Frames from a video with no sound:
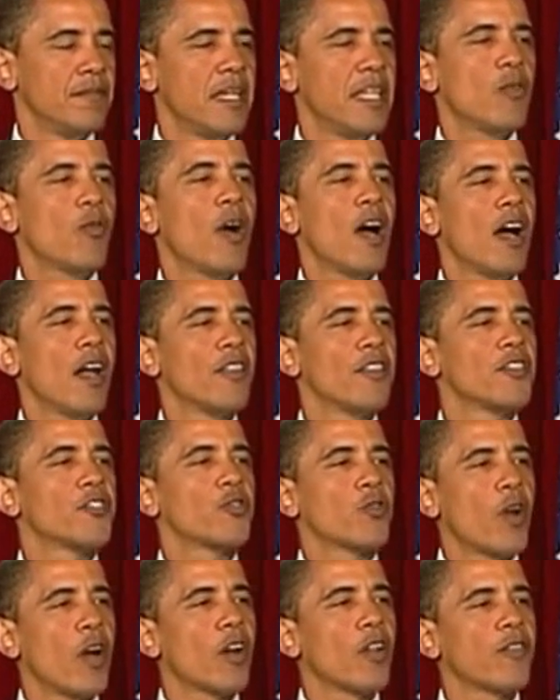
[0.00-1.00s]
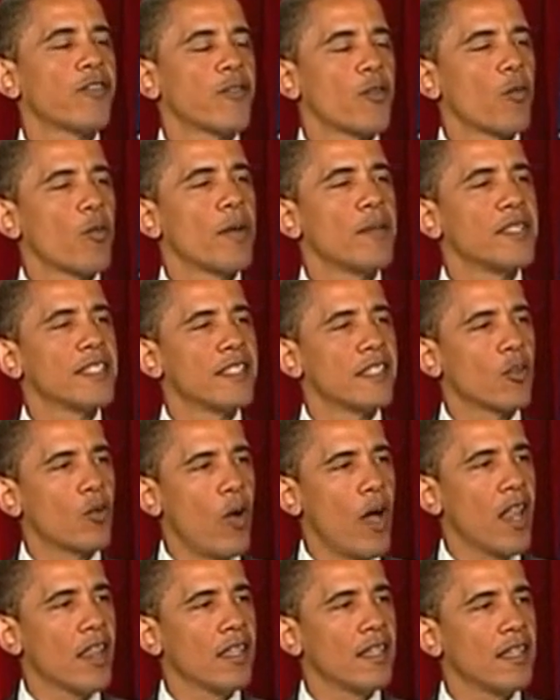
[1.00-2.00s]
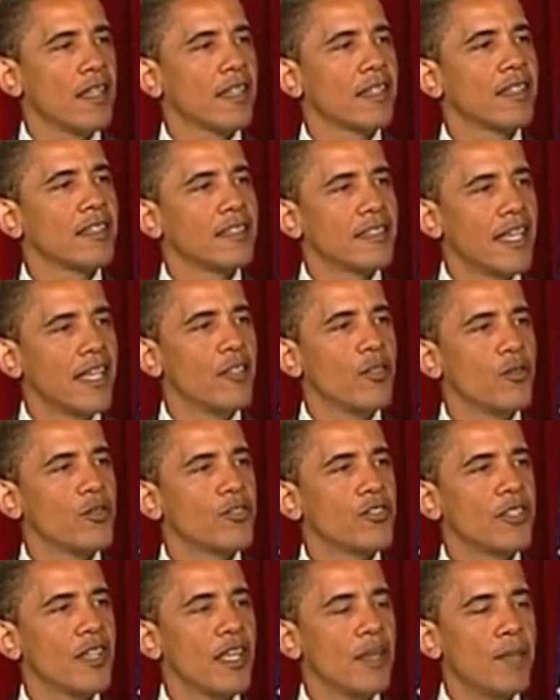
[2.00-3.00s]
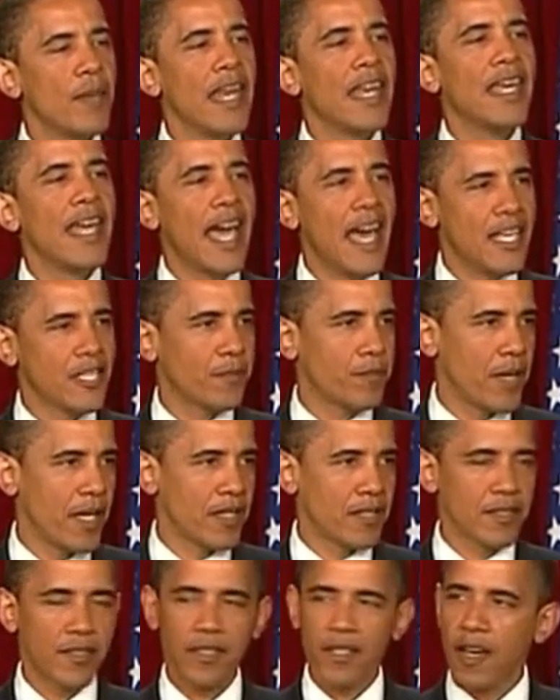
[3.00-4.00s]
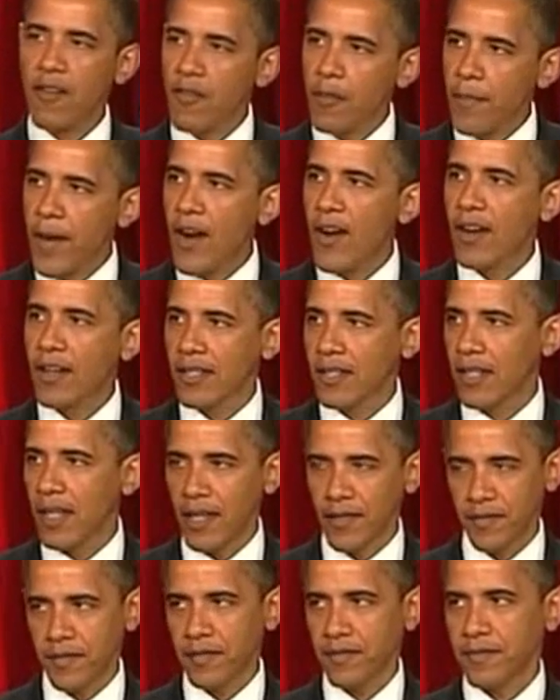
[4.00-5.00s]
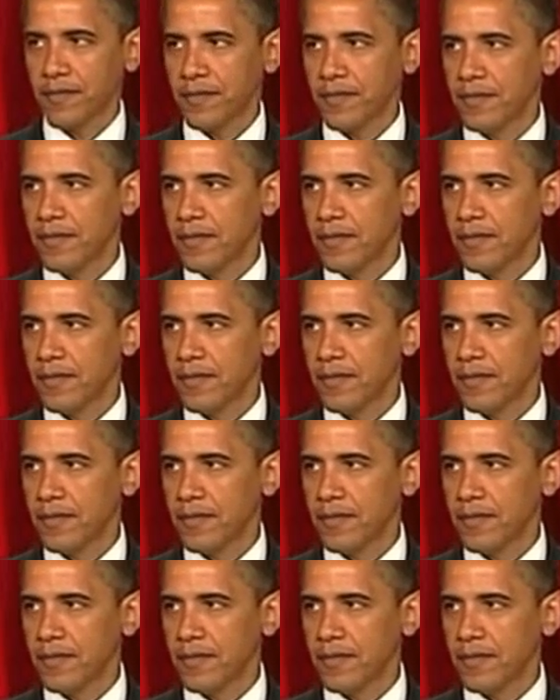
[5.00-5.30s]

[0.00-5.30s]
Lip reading: Meanwhile, the struggle for women's equality continues in many aspects of American life.